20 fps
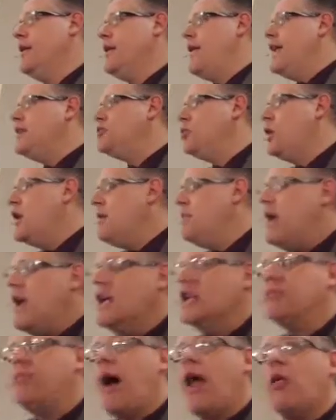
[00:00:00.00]
That's what he
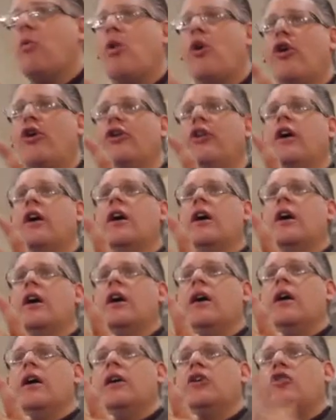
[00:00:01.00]
means by the word
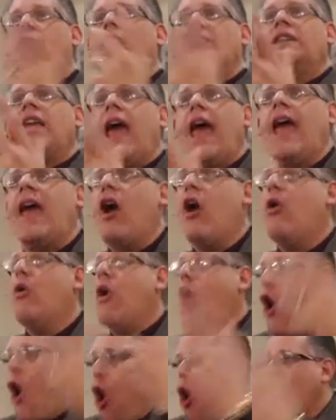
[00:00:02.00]
krateo,
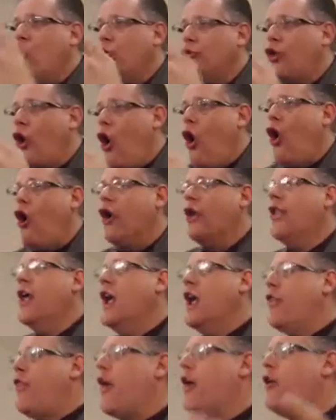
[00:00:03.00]
hold
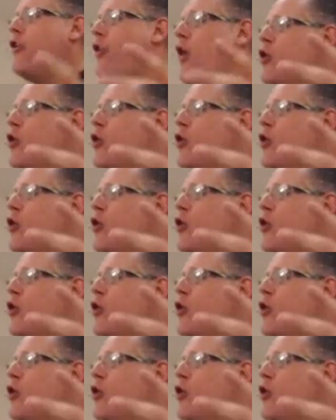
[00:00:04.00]
on. There are